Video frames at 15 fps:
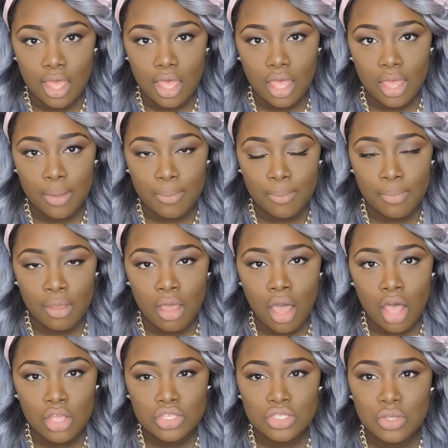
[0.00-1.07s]
Um,
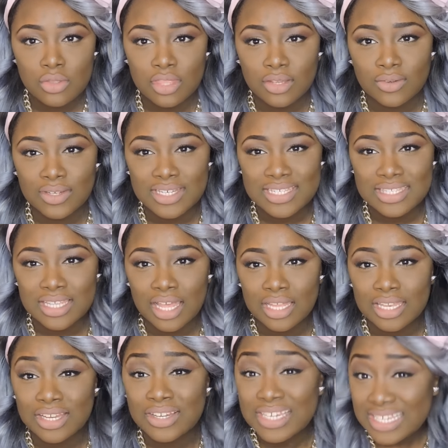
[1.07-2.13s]
also, there is,
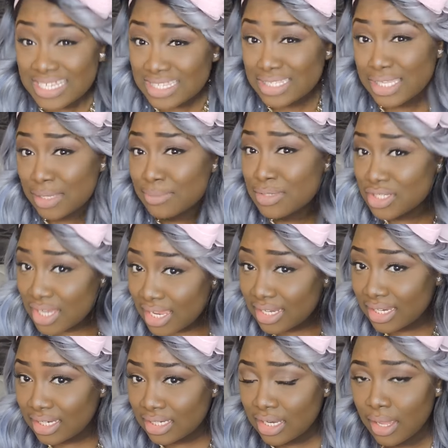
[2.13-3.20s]
there is some
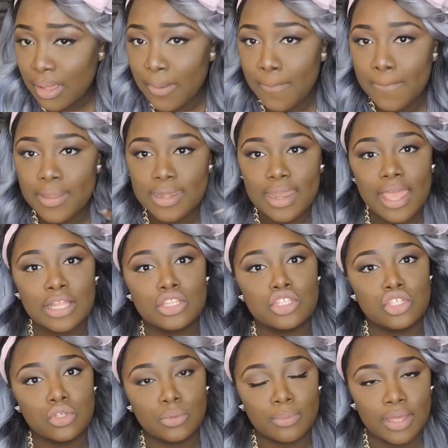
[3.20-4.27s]
shedding, but not
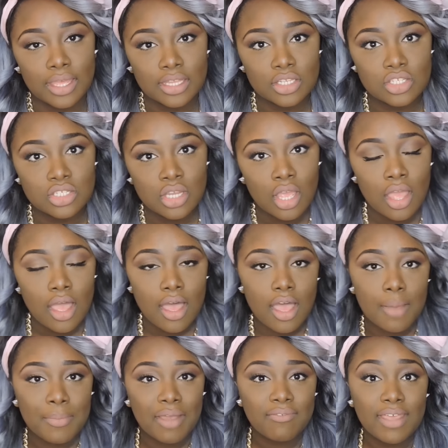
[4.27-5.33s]
too much.
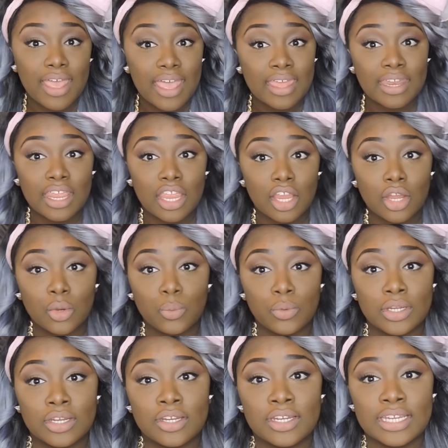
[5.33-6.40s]
Um, I've had hair
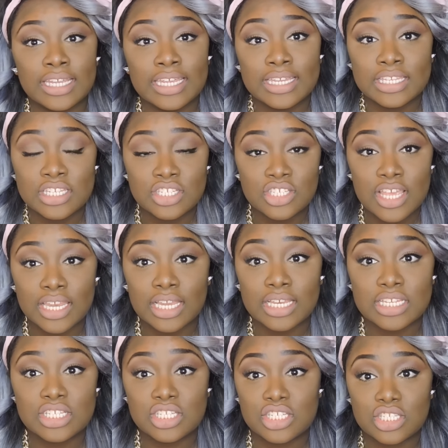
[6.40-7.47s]
where the
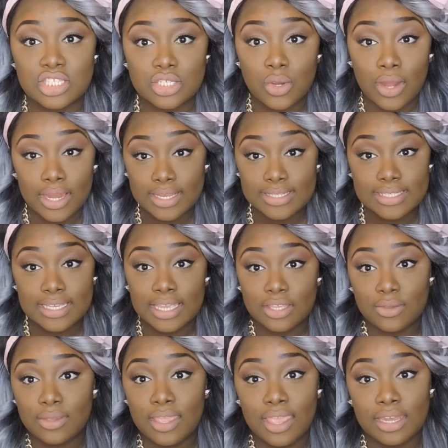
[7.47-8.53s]
shedding is just crazy and
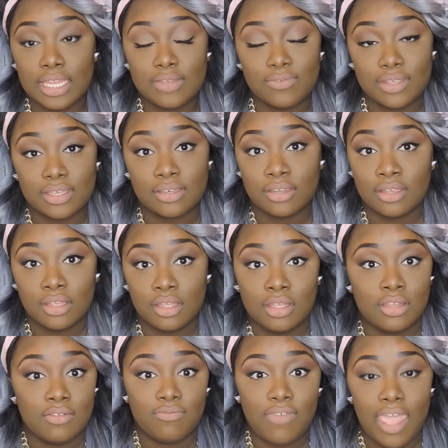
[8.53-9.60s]
you can't even
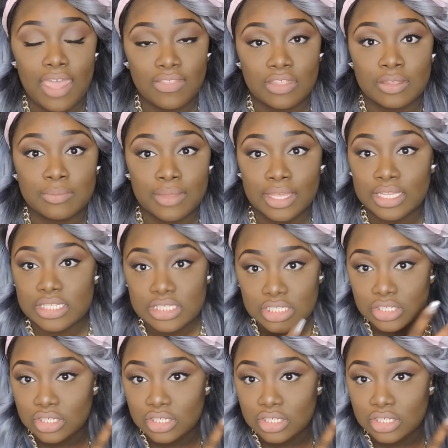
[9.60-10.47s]
fathom, like it's